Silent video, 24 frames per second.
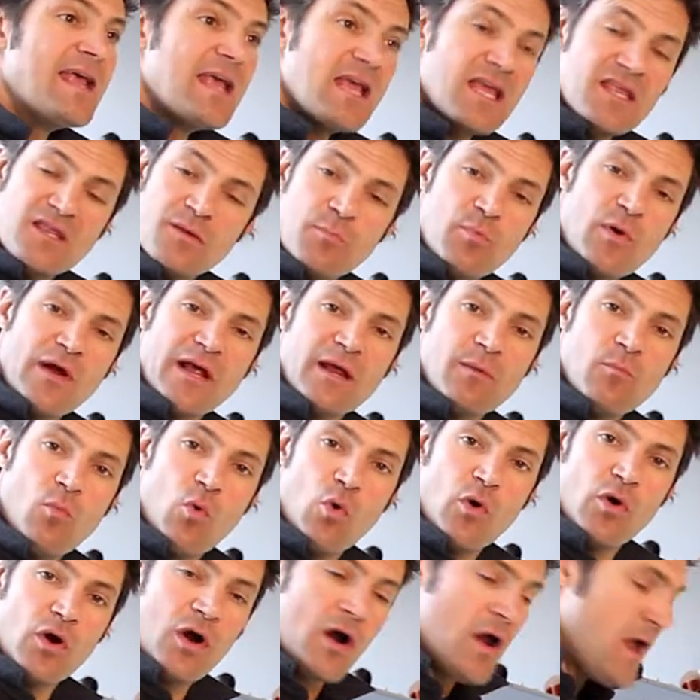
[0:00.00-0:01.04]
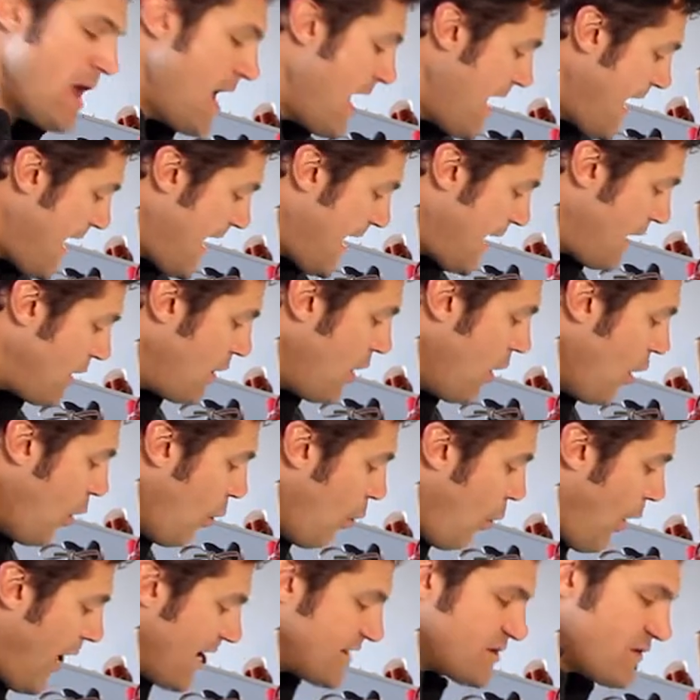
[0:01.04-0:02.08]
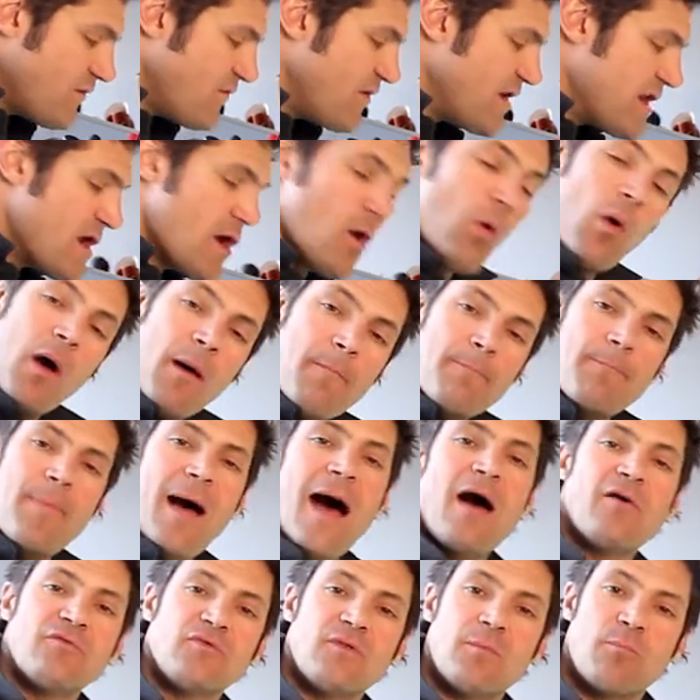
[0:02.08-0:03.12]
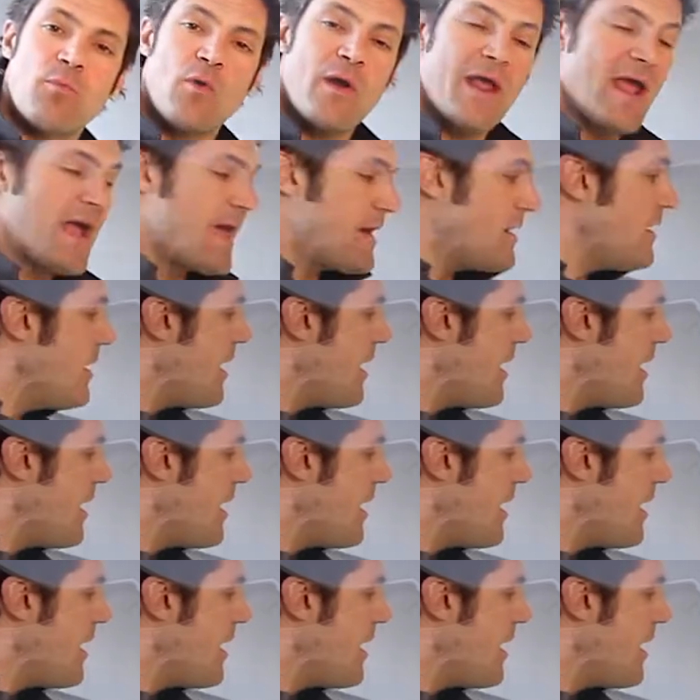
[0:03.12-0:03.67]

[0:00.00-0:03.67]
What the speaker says: in the brick and mortar and watch a video about the brand,